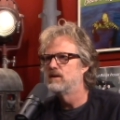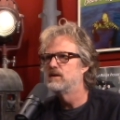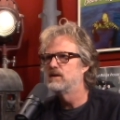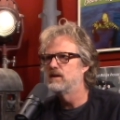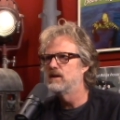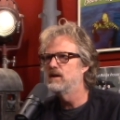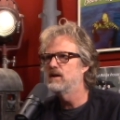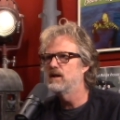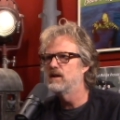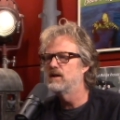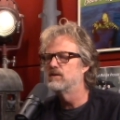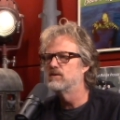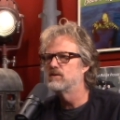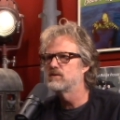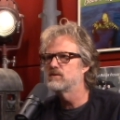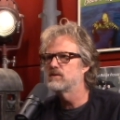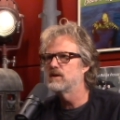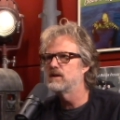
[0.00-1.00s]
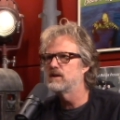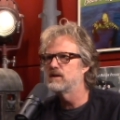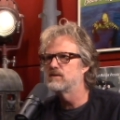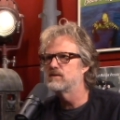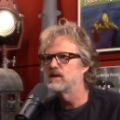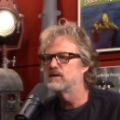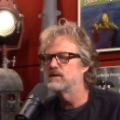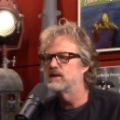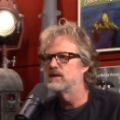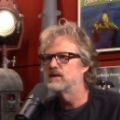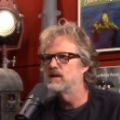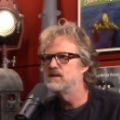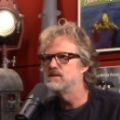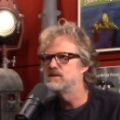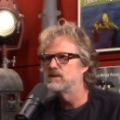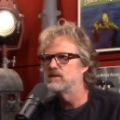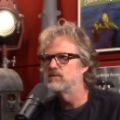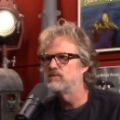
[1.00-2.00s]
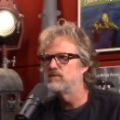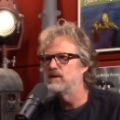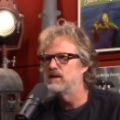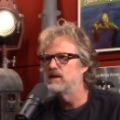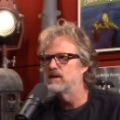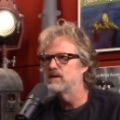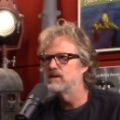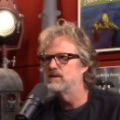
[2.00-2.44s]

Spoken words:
Yeah, it looks like it's got that lensing effect.